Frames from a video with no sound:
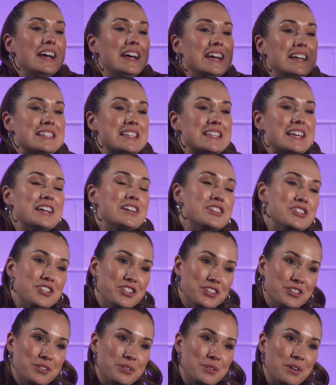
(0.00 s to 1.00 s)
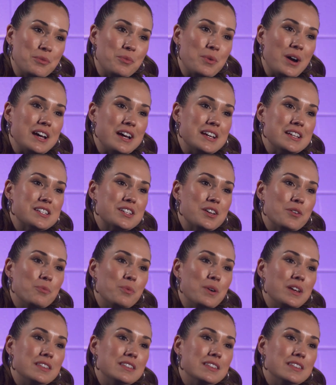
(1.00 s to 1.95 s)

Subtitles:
His issue was with